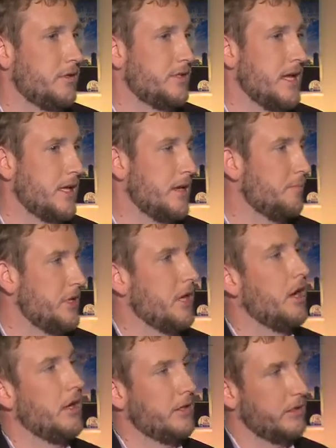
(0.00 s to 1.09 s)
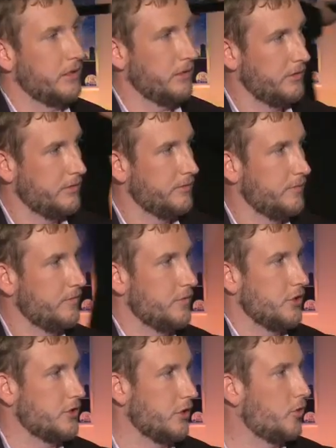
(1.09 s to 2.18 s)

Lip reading: taken it beyond just